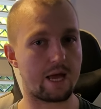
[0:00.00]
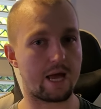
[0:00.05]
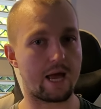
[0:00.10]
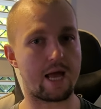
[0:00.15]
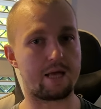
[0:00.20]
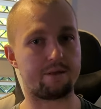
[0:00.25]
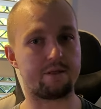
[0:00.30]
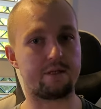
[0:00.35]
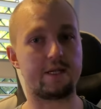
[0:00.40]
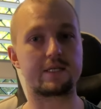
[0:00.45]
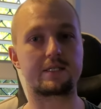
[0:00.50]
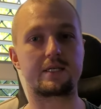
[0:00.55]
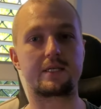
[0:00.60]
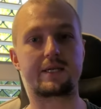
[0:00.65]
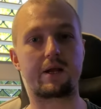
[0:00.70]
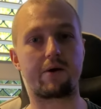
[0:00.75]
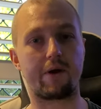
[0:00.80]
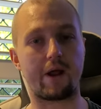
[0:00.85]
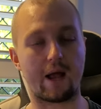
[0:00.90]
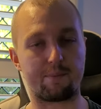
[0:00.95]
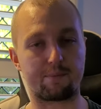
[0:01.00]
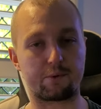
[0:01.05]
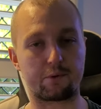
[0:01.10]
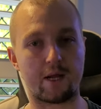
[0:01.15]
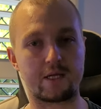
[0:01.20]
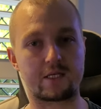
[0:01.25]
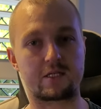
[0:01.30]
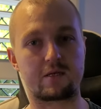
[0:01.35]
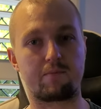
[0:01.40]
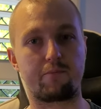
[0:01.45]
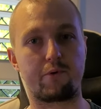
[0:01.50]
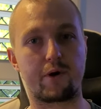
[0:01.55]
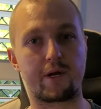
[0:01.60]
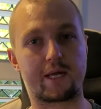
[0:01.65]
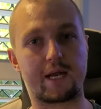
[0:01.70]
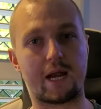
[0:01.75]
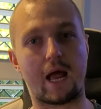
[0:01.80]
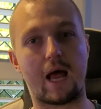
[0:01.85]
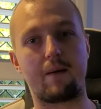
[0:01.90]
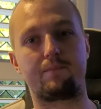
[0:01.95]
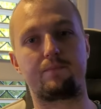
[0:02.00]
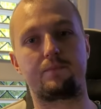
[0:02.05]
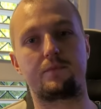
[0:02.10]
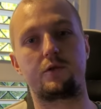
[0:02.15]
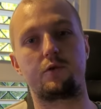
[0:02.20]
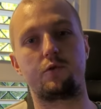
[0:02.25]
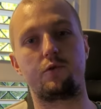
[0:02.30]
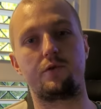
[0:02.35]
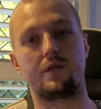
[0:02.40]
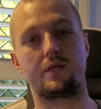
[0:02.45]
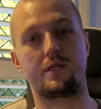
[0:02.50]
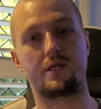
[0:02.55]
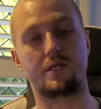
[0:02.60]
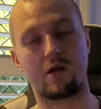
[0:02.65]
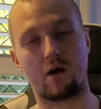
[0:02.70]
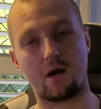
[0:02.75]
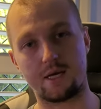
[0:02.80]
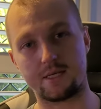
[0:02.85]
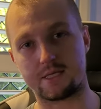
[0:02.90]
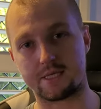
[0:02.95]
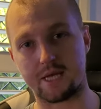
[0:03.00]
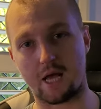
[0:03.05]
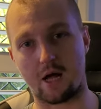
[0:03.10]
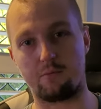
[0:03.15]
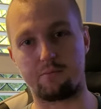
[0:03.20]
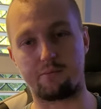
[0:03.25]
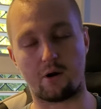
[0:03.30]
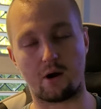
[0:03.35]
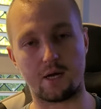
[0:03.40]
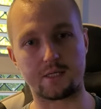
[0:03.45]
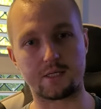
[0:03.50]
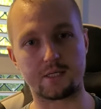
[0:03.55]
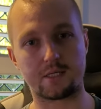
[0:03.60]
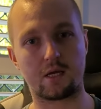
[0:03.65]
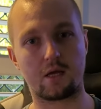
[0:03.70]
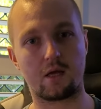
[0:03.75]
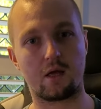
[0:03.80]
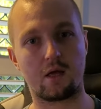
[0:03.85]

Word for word: and the necessary upgrades to bring it up to the desired sale price,